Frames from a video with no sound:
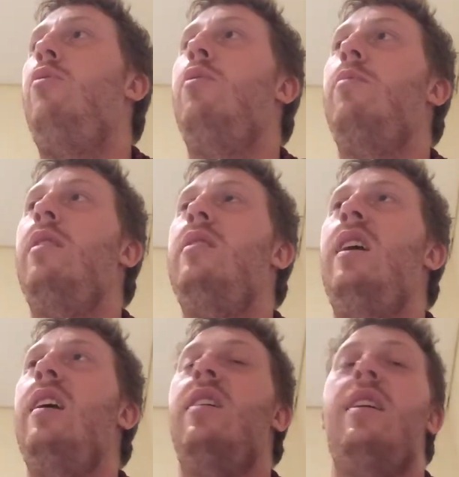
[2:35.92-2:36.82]
normally
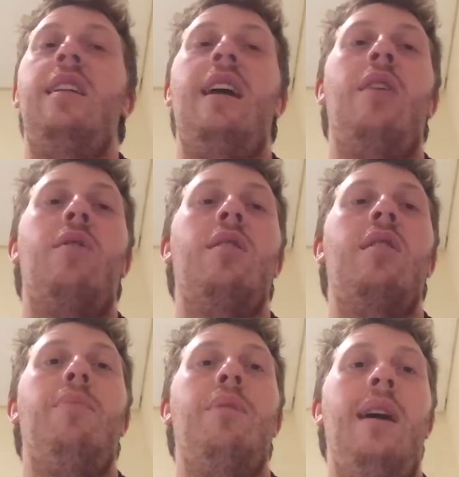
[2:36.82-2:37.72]
take like an hour or a
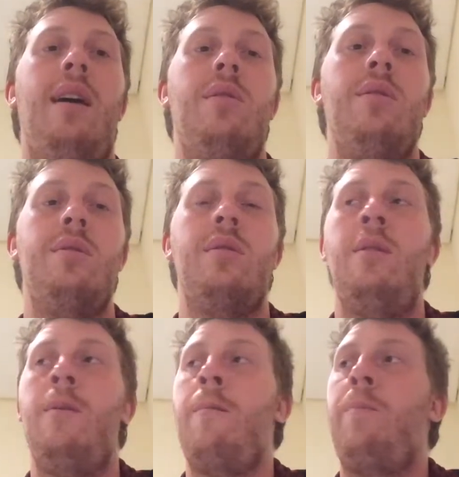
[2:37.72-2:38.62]
couple hours,
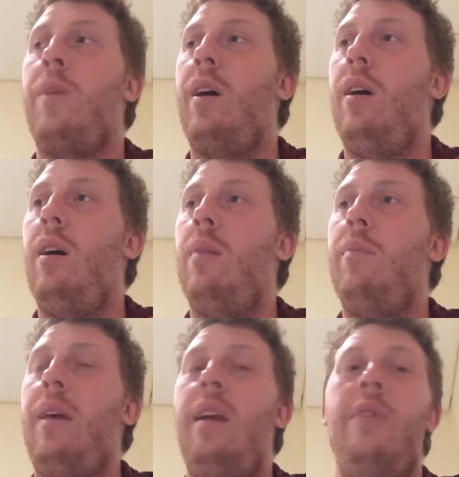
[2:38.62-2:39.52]

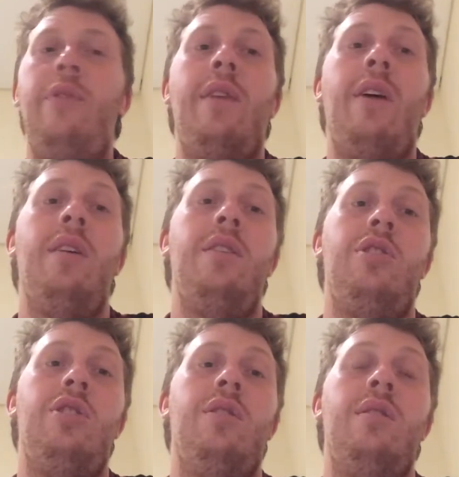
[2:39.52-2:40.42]
and if you have health
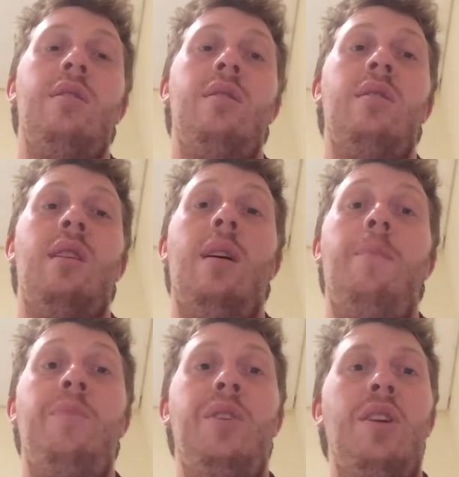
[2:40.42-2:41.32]
insurance, it's
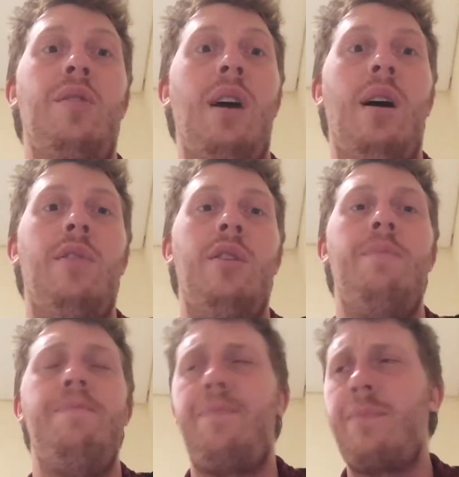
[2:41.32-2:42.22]
covered.
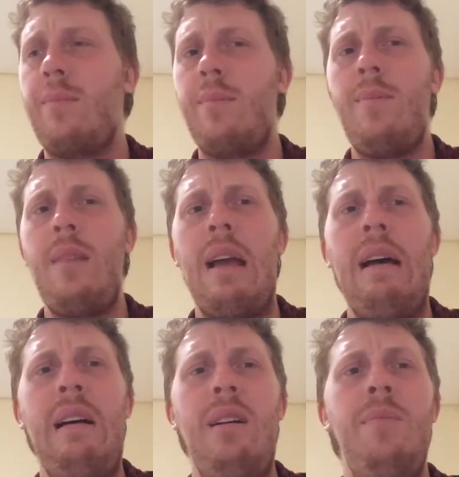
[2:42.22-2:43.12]

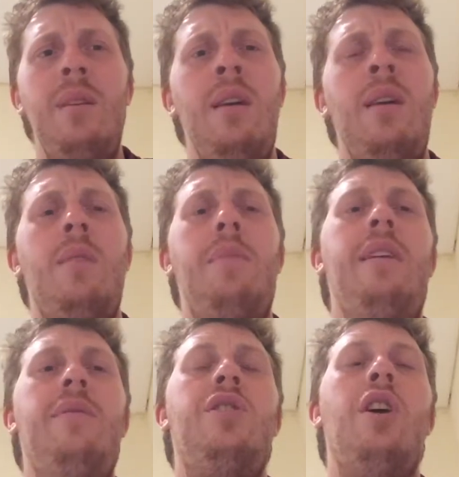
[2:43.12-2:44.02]
But
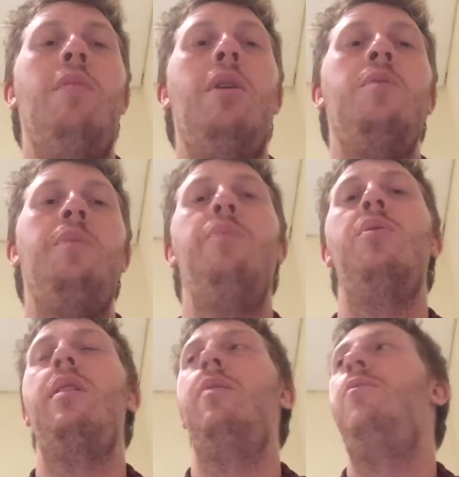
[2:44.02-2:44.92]
even so, most people can